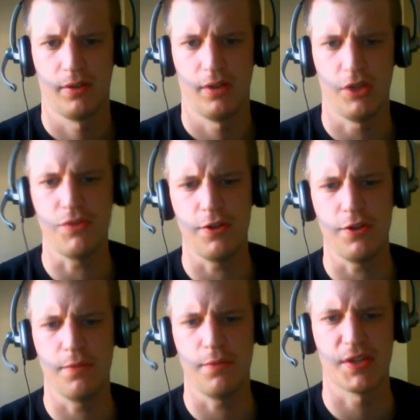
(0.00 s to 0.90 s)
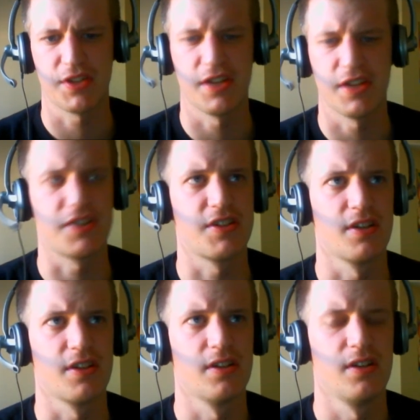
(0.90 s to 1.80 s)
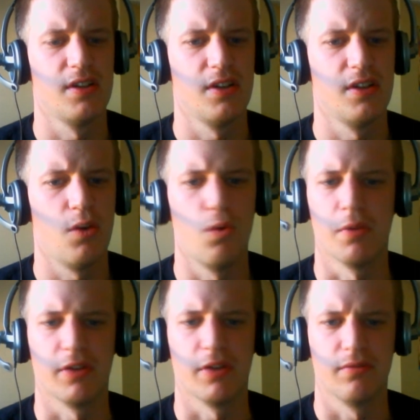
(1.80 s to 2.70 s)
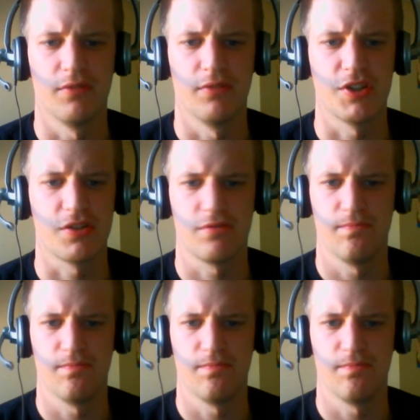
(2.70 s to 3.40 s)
YouTube is this woman, this,